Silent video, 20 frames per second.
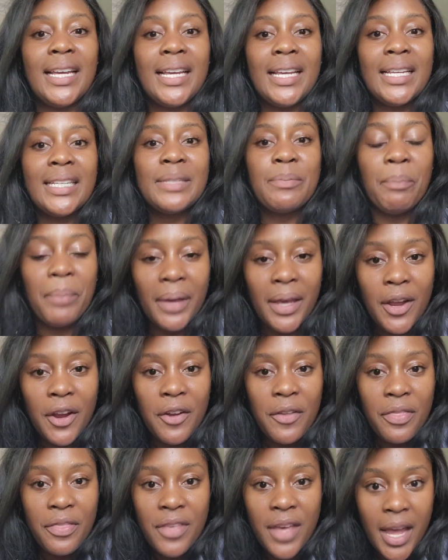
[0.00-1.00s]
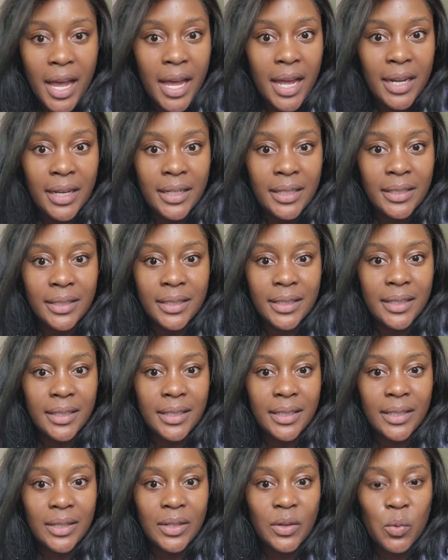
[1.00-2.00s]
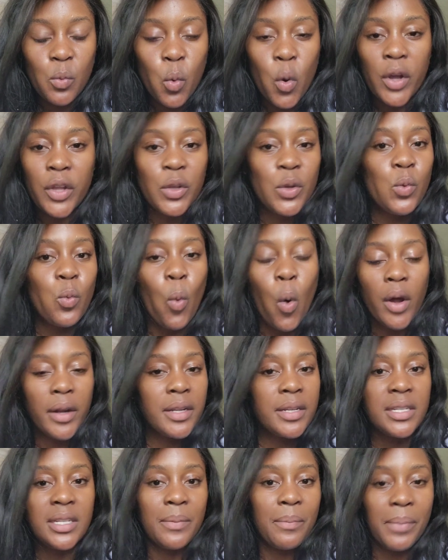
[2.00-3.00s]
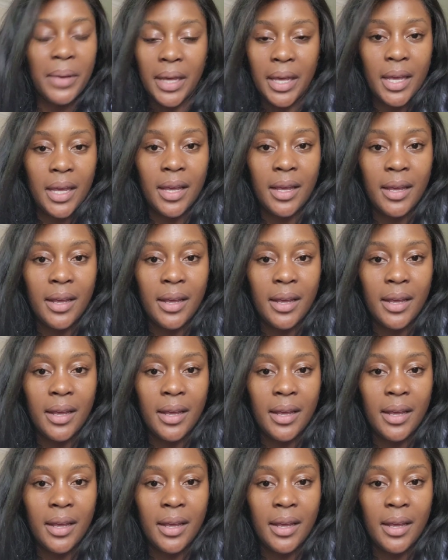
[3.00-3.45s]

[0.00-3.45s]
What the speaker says: is bigger than what you want it to be.